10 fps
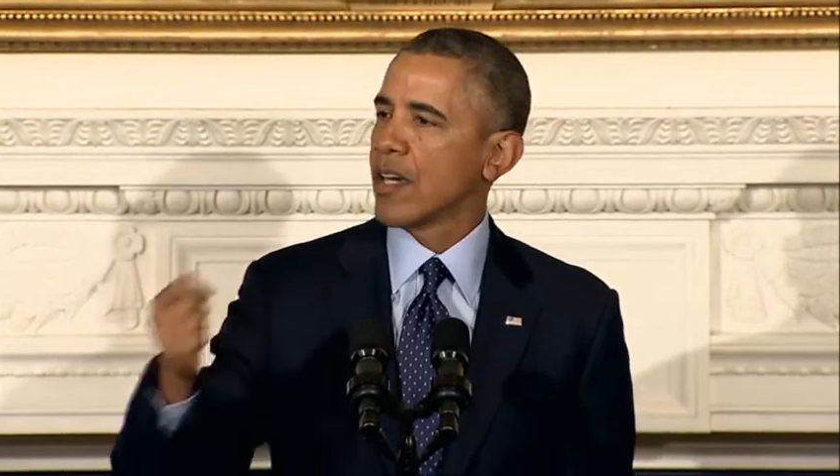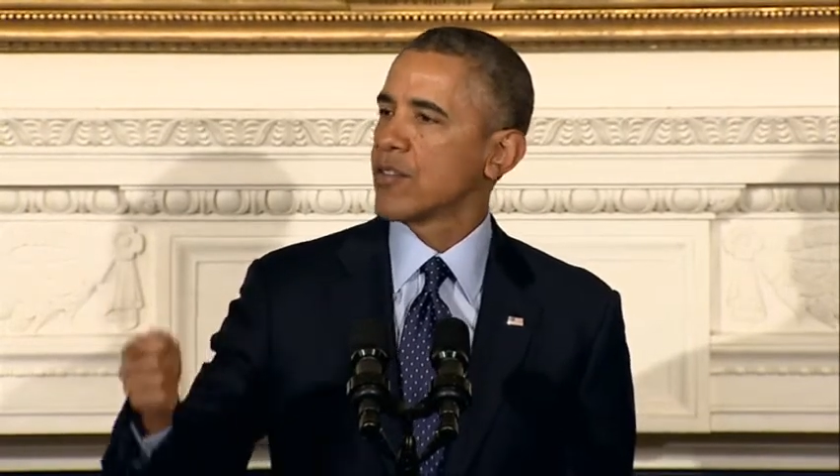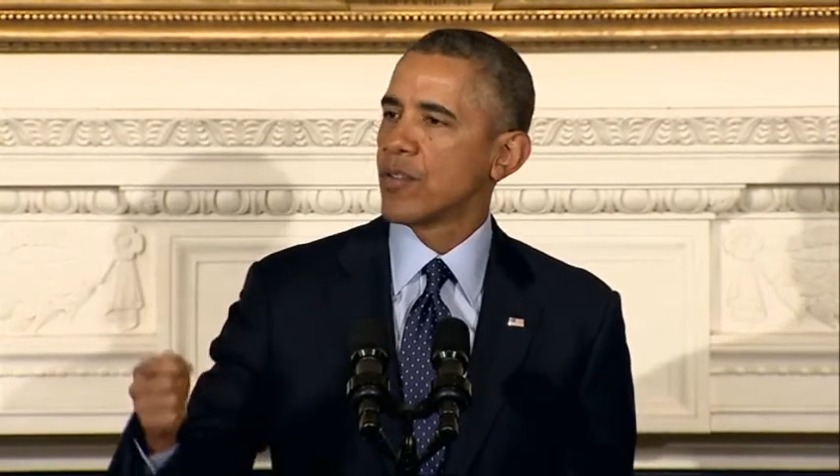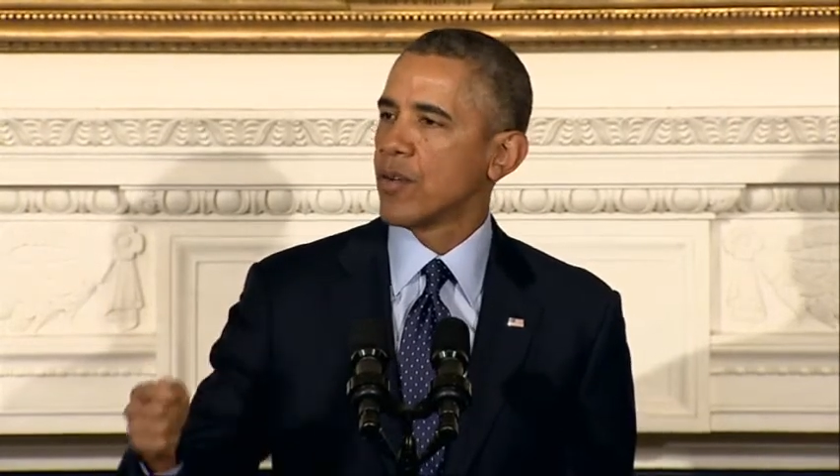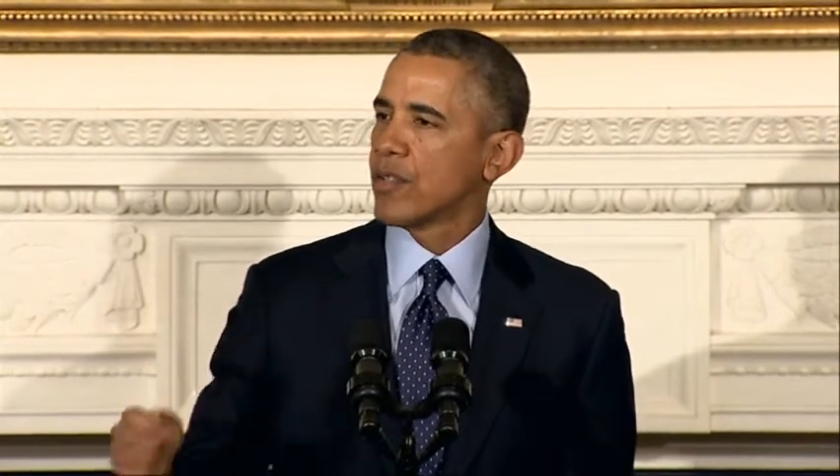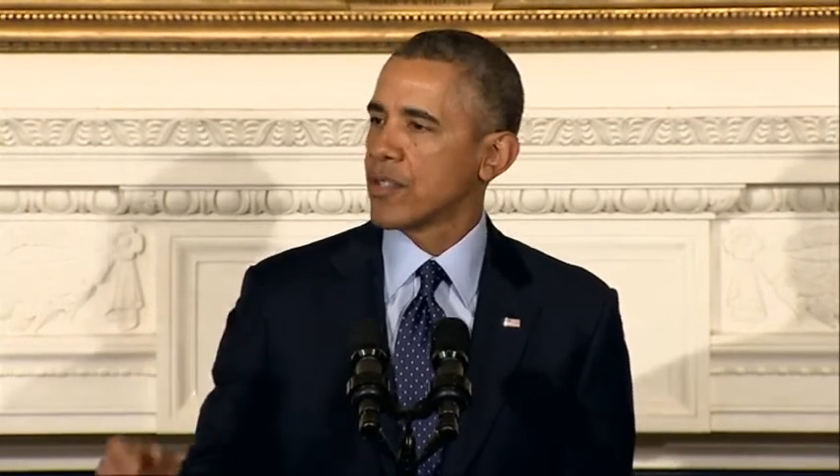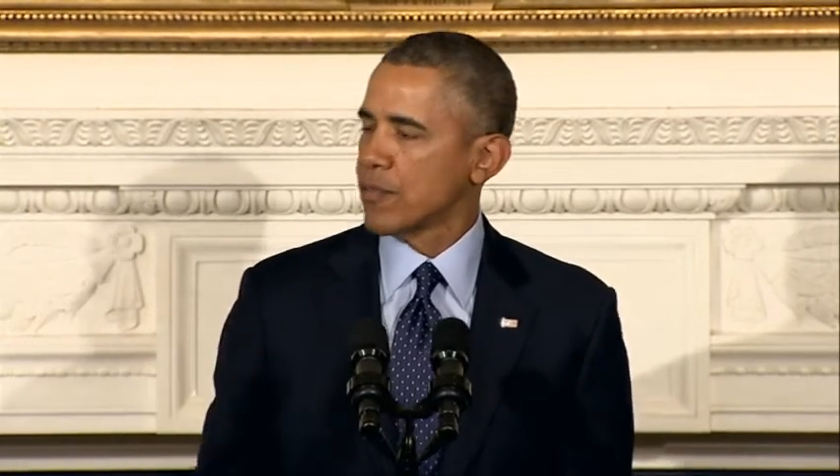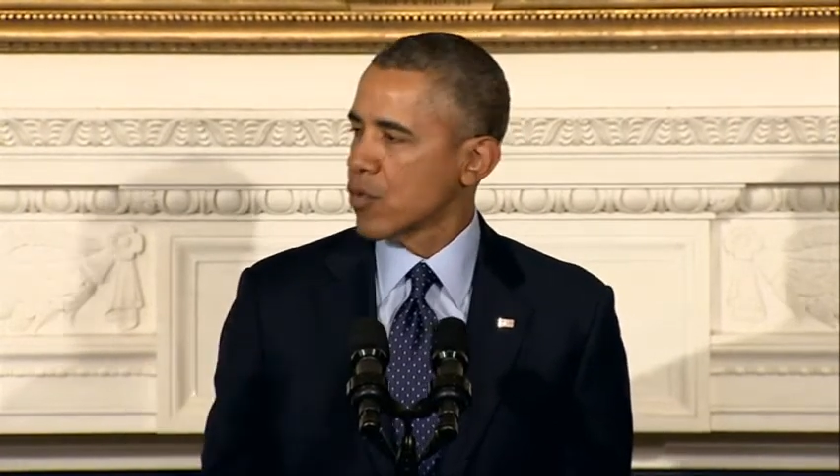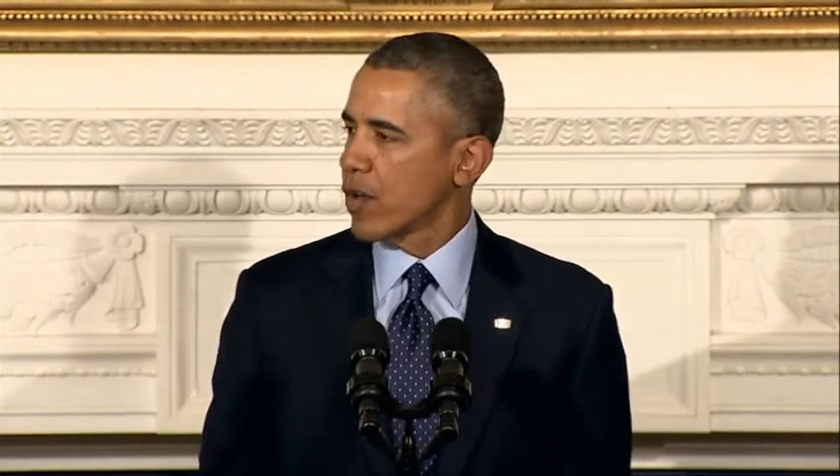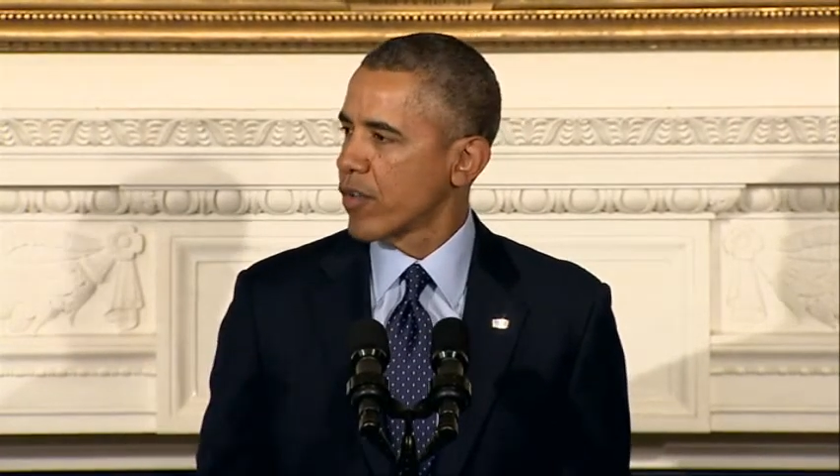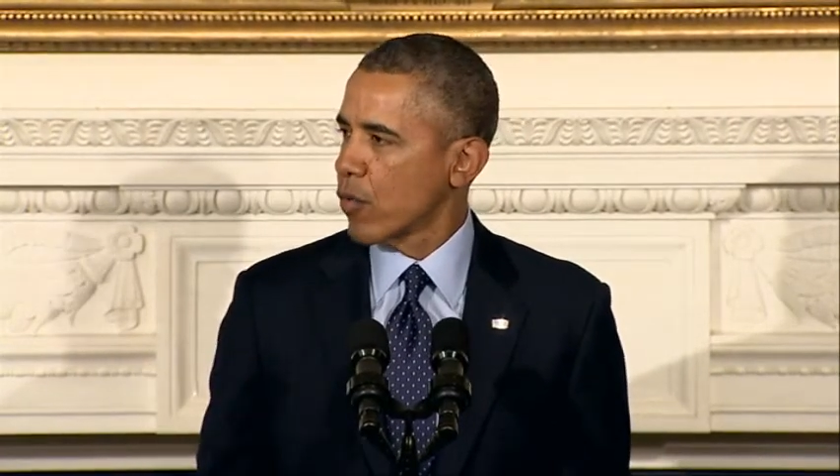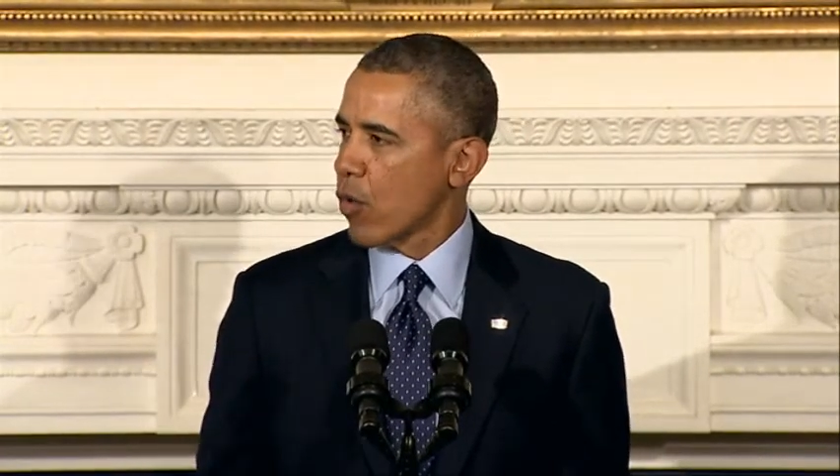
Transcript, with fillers: guys are doing some terrific